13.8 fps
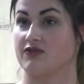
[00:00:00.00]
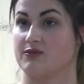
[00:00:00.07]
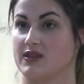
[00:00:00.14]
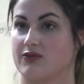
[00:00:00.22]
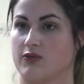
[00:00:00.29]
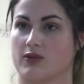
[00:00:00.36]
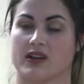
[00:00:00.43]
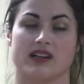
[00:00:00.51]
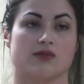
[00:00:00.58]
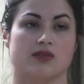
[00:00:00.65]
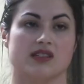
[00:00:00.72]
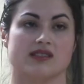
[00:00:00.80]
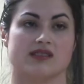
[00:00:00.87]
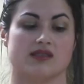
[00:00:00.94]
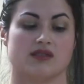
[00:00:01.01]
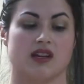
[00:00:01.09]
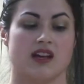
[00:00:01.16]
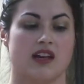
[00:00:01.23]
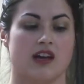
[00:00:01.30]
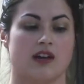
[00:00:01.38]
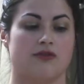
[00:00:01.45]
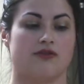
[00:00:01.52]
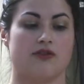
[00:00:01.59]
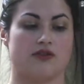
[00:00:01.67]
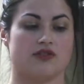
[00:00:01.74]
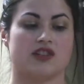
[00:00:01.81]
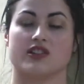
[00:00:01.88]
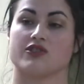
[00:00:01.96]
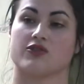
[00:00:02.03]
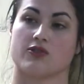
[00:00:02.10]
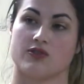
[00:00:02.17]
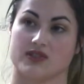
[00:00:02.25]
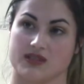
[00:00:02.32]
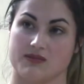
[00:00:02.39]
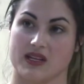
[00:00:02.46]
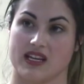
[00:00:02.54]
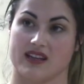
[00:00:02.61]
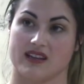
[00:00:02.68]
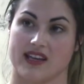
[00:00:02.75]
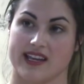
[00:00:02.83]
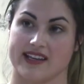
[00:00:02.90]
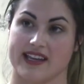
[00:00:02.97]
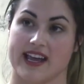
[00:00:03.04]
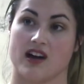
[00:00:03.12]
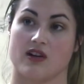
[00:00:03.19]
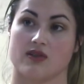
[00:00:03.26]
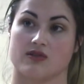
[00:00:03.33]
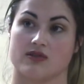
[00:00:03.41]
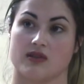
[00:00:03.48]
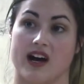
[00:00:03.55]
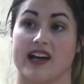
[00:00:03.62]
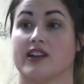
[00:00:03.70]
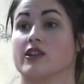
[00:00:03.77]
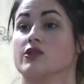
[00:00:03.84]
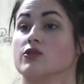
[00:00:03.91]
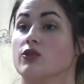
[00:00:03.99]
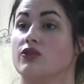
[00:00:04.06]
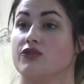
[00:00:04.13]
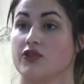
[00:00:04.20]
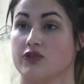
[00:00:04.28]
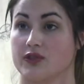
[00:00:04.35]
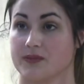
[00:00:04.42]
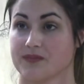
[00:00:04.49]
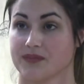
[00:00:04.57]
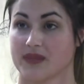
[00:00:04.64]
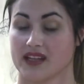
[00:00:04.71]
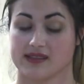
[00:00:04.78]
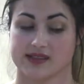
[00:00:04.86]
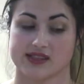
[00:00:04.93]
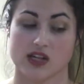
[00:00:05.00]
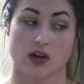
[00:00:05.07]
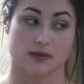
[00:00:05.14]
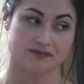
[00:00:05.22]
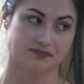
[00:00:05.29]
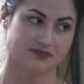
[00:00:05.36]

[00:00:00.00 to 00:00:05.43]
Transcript: Before it was food controls me, and now I control food. So